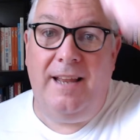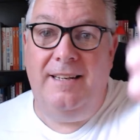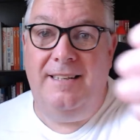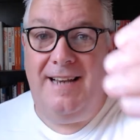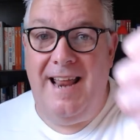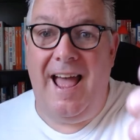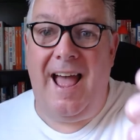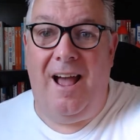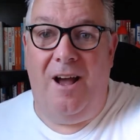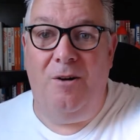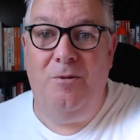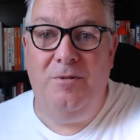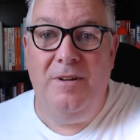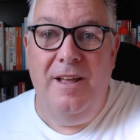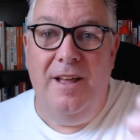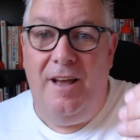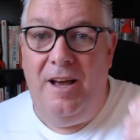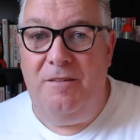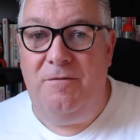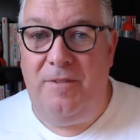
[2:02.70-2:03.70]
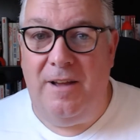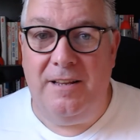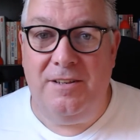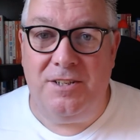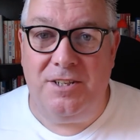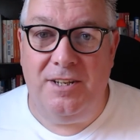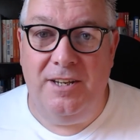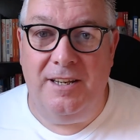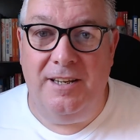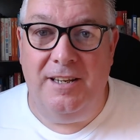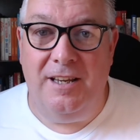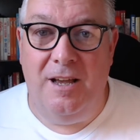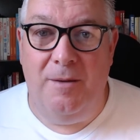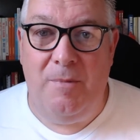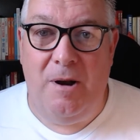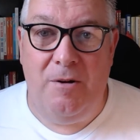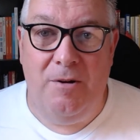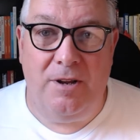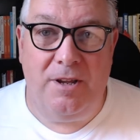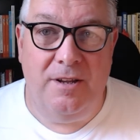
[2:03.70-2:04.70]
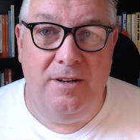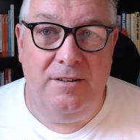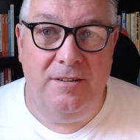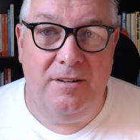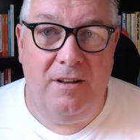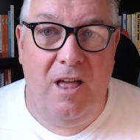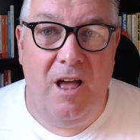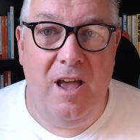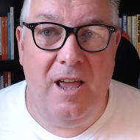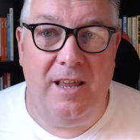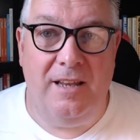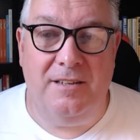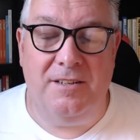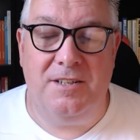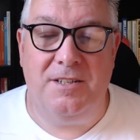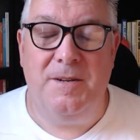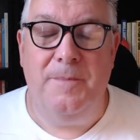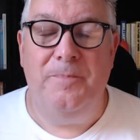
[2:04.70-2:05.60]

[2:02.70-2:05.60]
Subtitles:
now advancing American lines.